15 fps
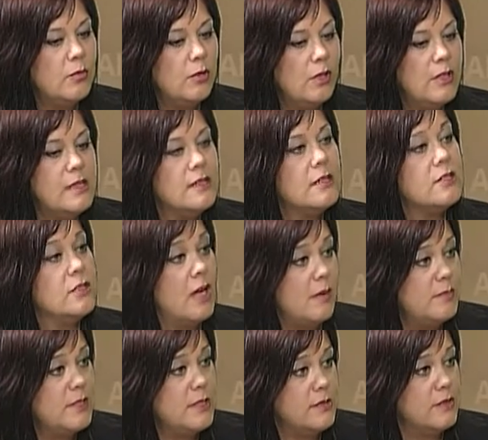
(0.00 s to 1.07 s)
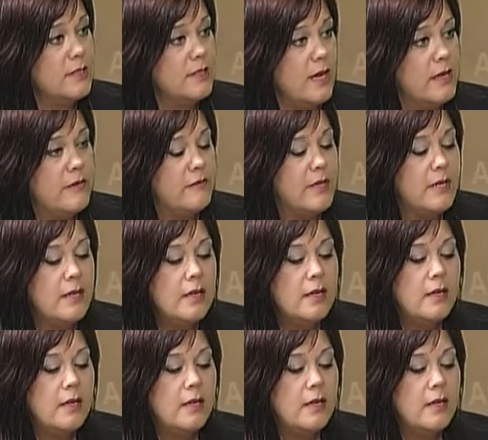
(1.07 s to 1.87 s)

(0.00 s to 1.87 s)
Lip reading: we're looking at the job seeker side of it,